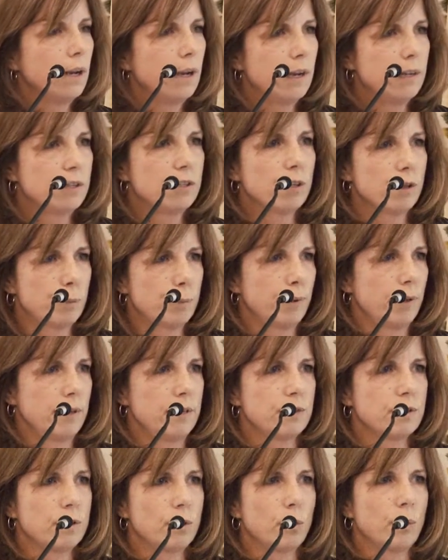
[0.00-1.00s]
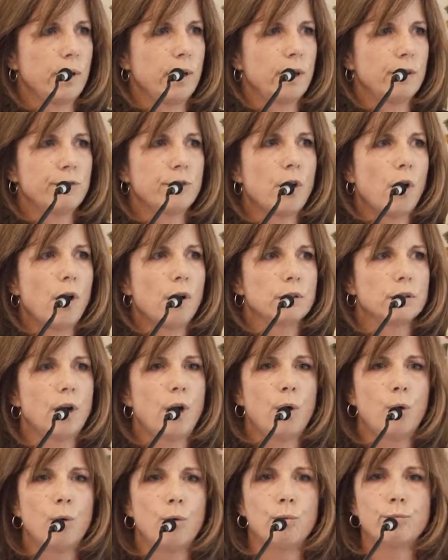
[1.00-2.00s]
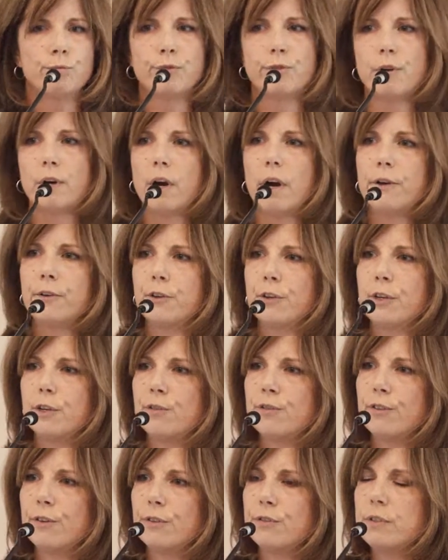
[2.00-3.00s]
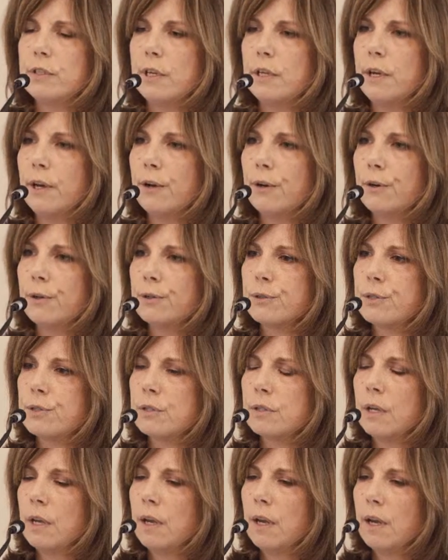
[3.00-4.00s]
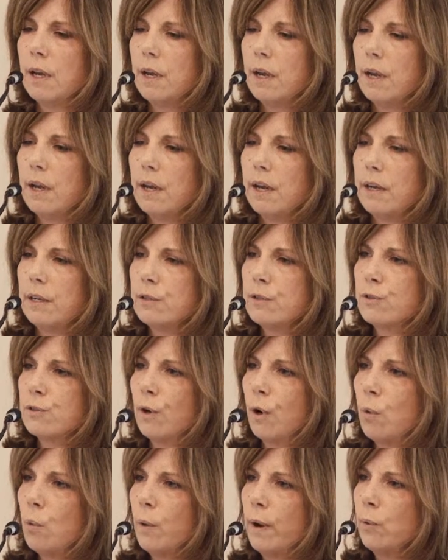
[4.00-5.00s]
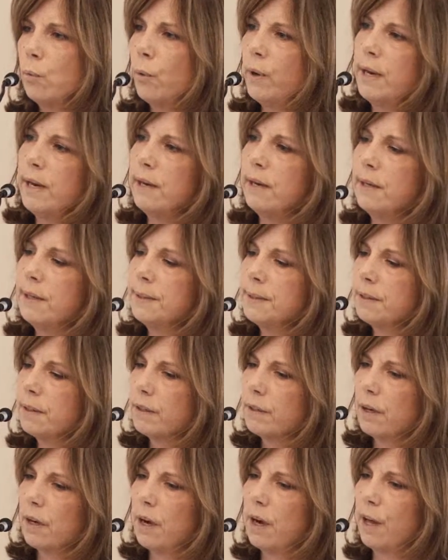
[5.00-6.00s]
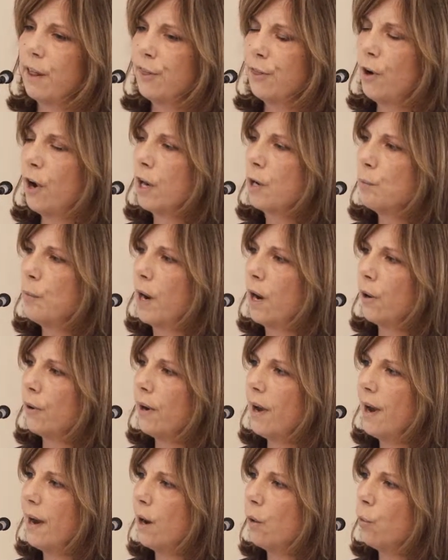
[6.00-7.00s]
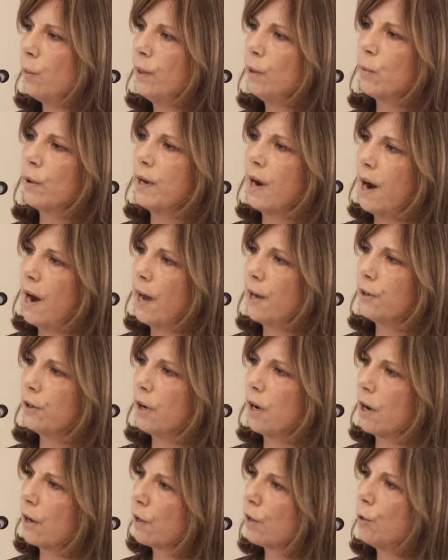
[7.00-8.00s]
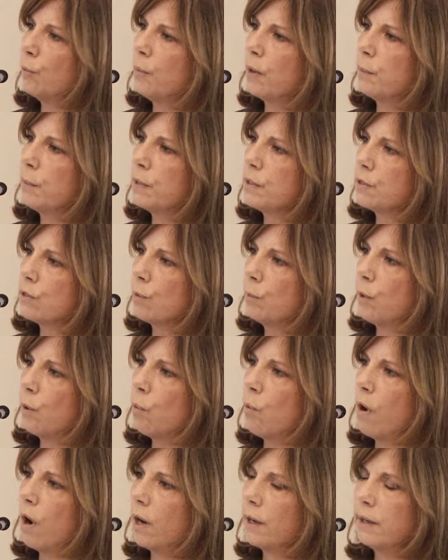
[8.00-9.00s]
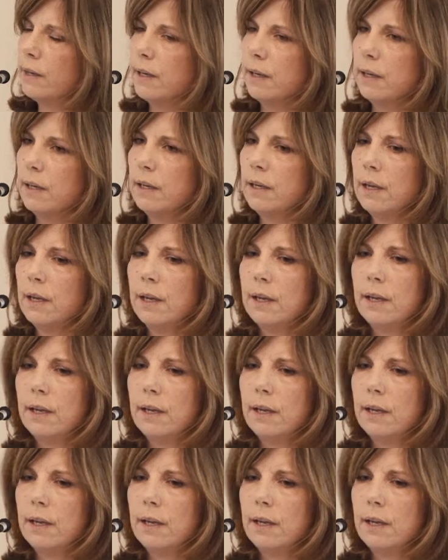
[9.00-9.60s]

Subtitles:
and to the place that we have called home for 150 years. And so when we thought about how we would honor our commitment to Milwaukee,